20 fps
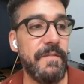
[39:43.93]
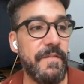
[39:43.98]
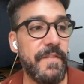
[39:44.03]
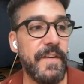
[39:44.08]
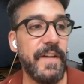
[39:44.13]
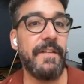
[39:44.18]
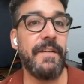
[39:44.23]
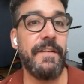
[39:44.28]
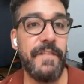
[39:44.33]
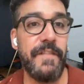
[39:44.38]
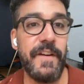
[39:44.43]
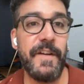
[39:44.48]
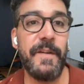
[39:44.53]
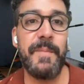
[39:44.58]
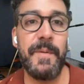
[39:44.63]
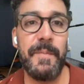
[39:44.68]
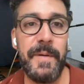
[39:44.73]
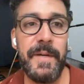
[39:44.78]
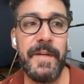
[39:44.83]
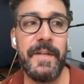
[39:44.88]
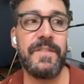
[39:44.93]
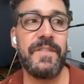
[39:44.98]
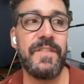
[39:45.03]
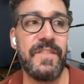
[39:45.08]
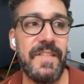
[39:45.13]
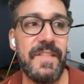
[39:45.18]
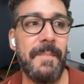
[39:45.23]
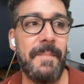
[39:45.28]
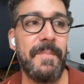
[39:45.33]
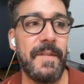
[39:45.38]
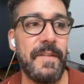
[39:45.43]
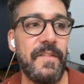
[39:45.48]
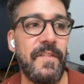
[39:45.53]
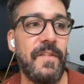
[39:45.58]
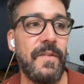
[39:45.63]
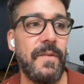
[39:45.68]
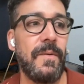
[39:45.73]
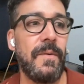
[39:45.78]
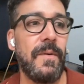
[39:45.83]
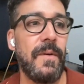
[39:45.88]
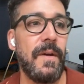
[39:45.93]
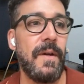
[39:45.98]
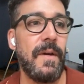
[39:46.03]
be very, very prepared to step into